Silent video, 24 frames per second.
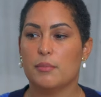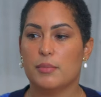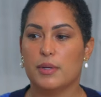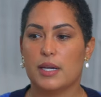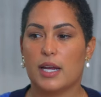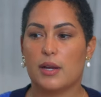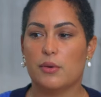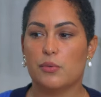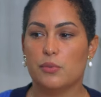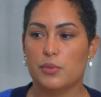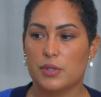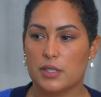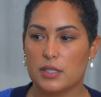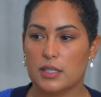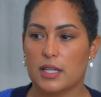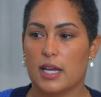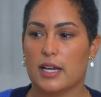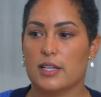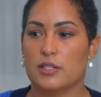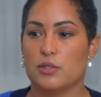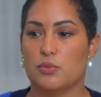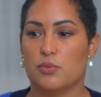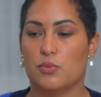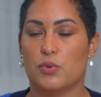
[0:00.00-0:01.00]
But I
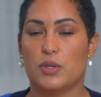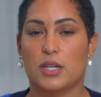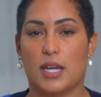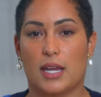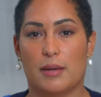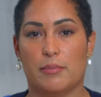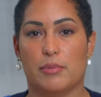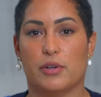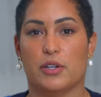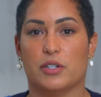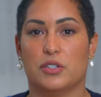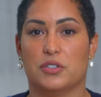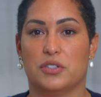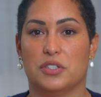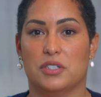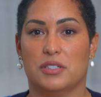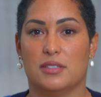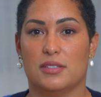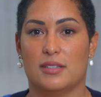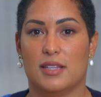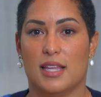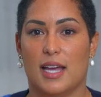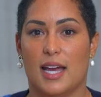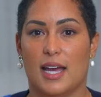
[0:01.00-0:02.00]
realized when I
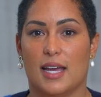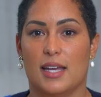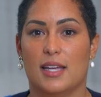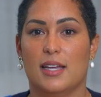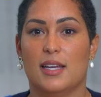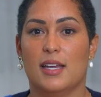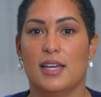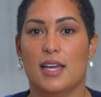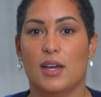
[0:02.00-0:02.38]
purchased that,